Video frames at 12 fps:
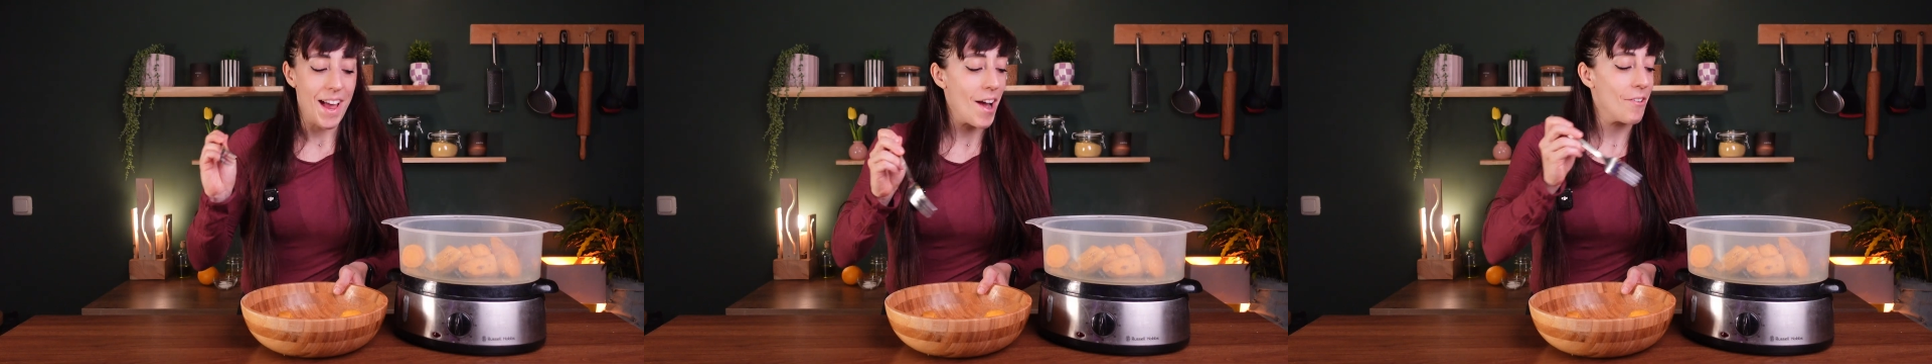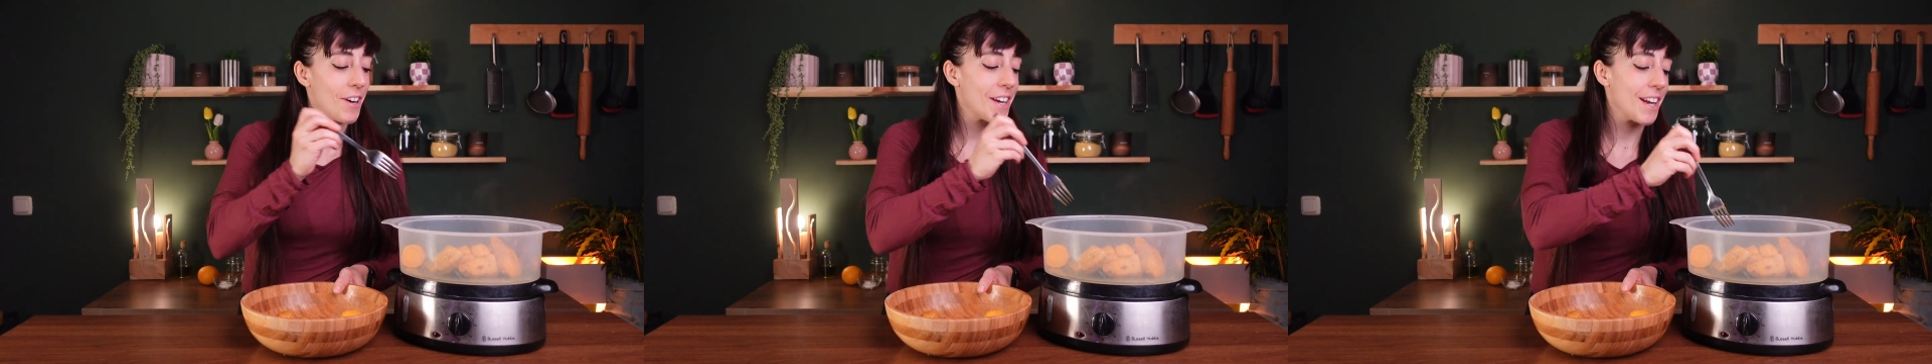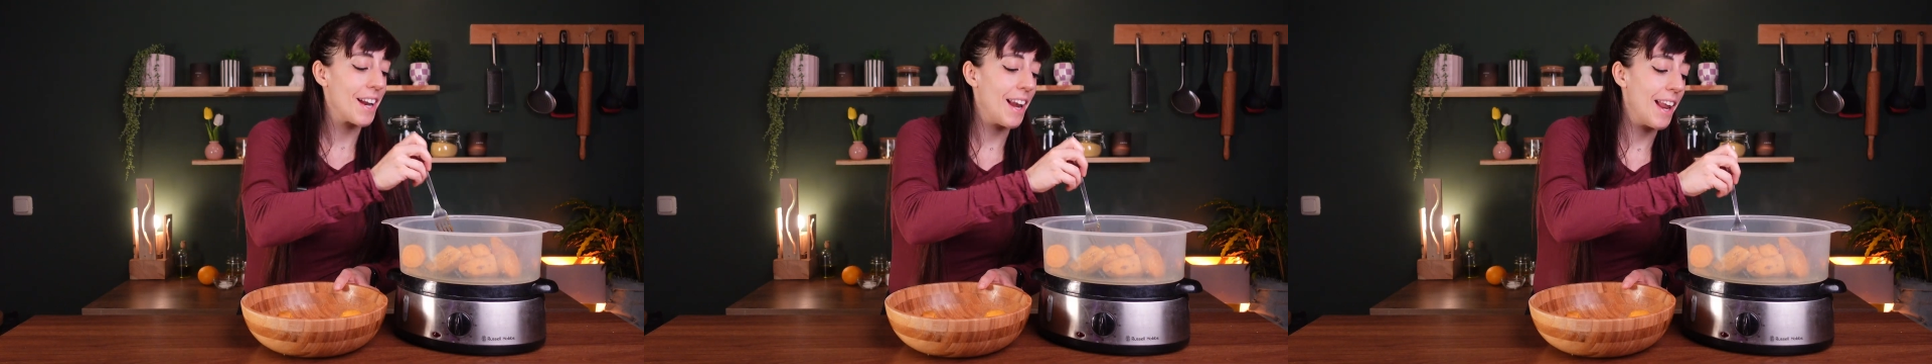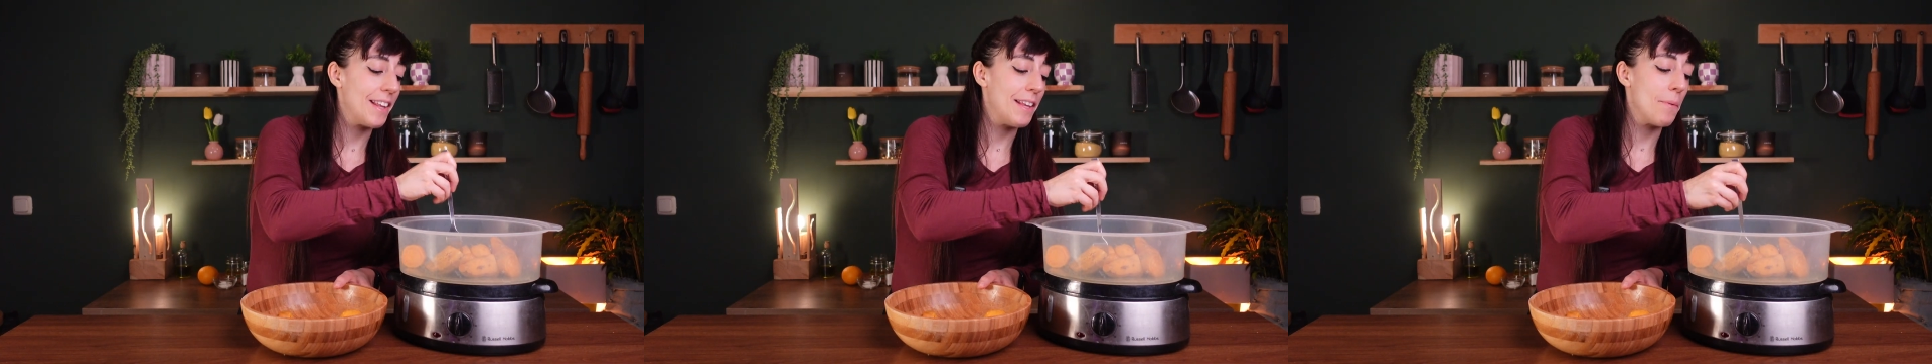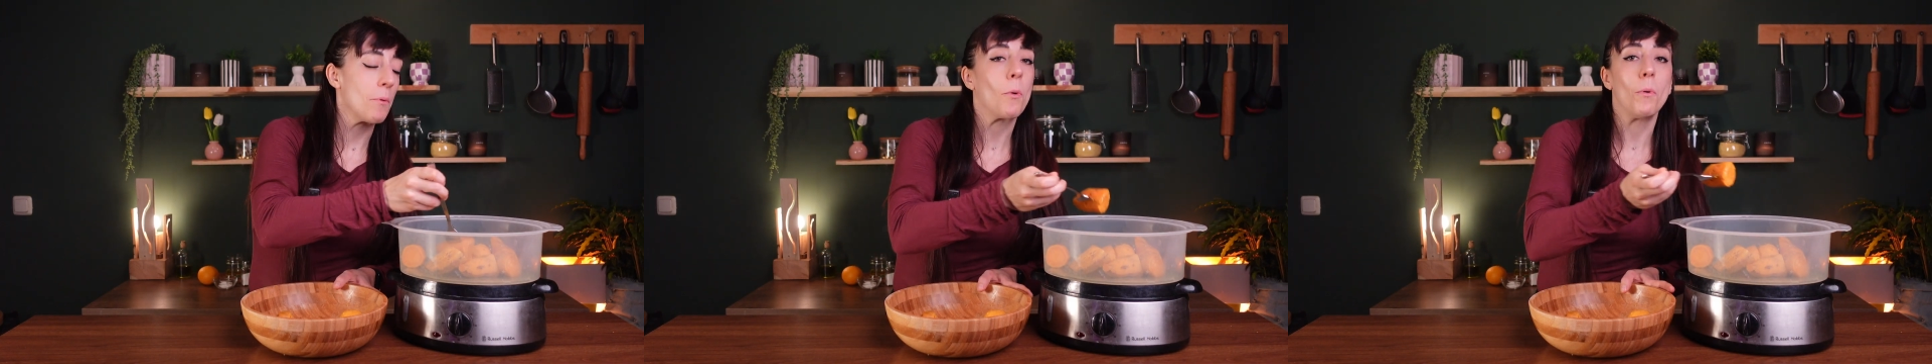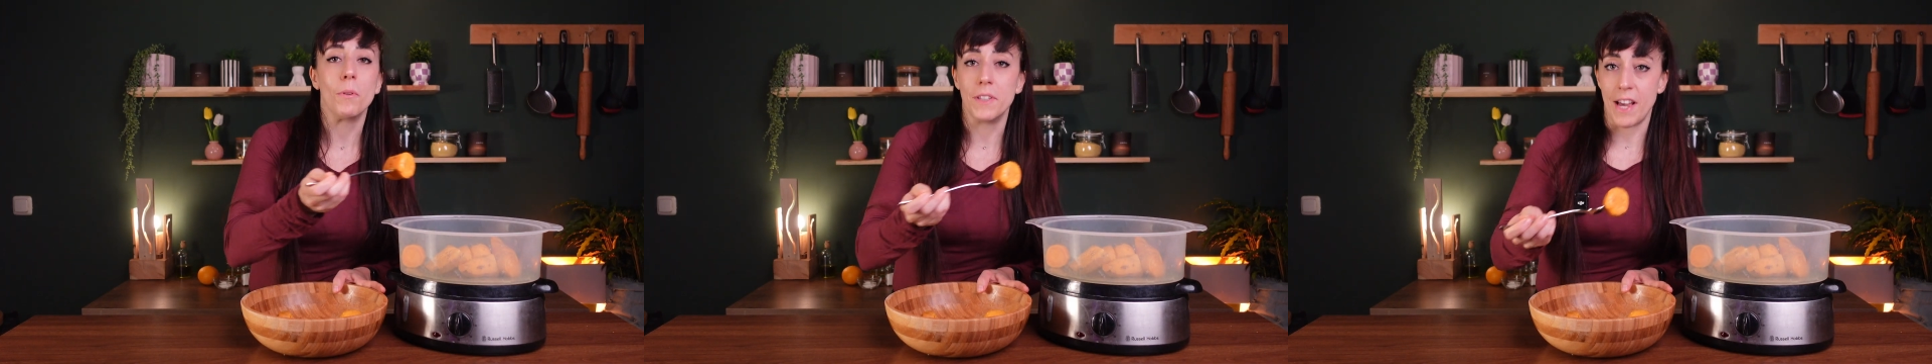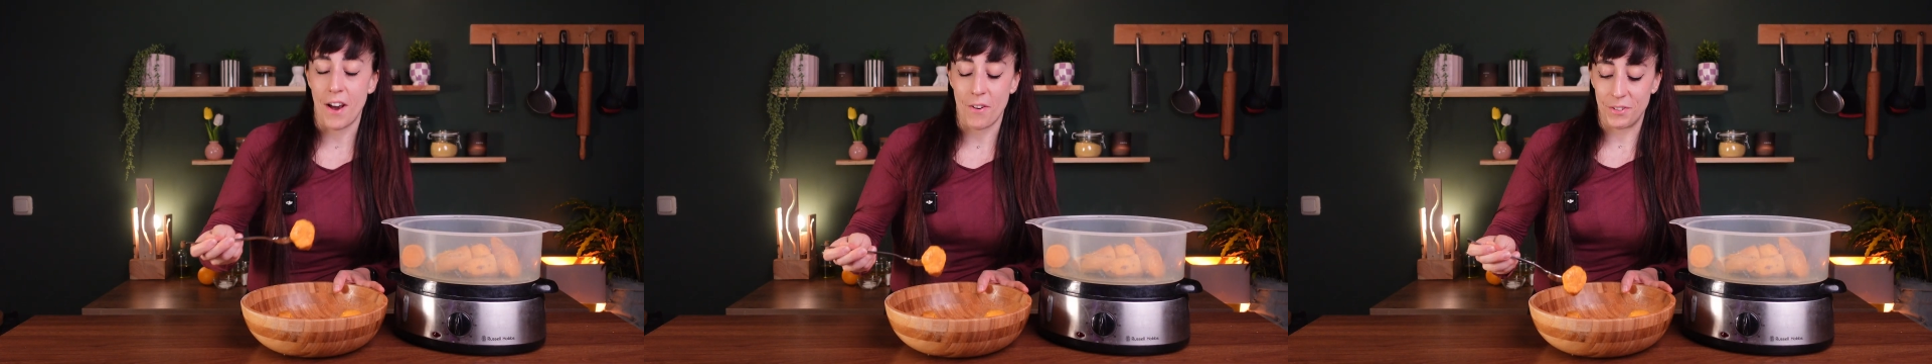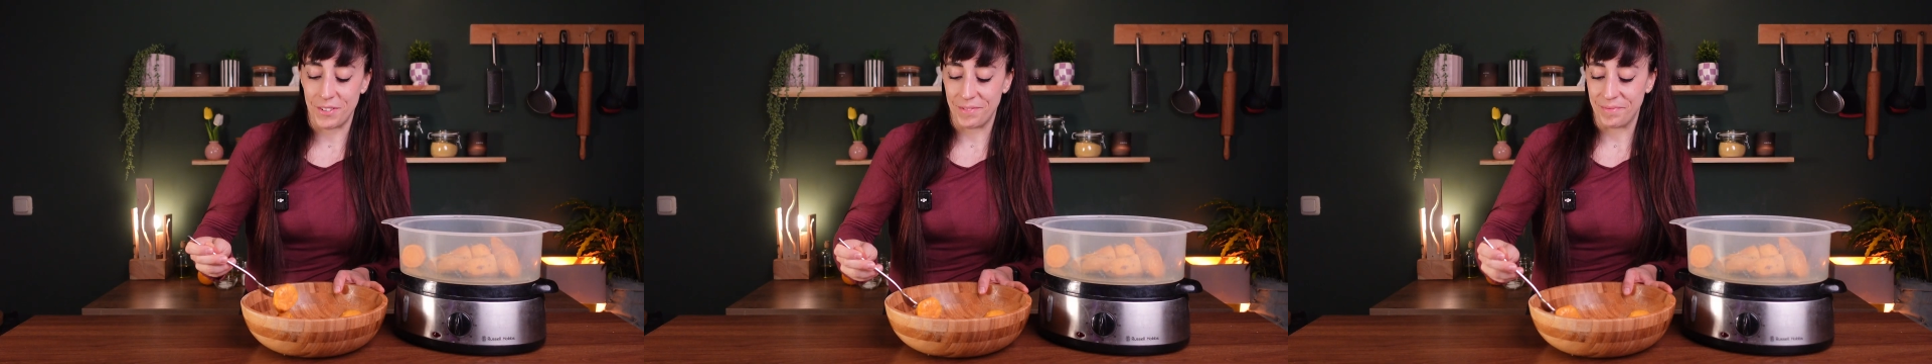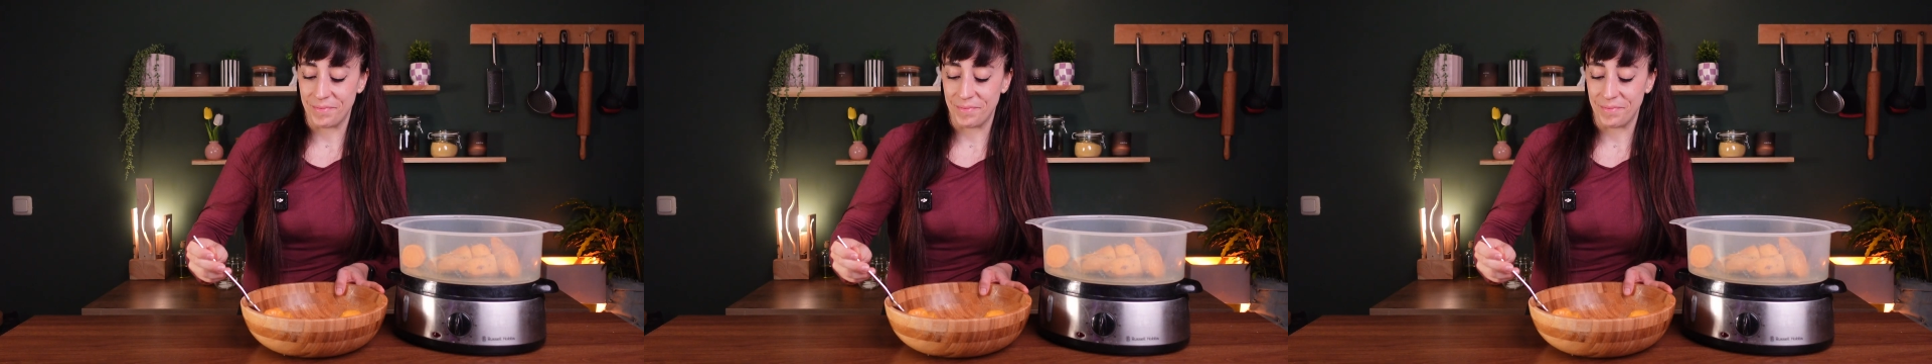and we're gonna let them cool down.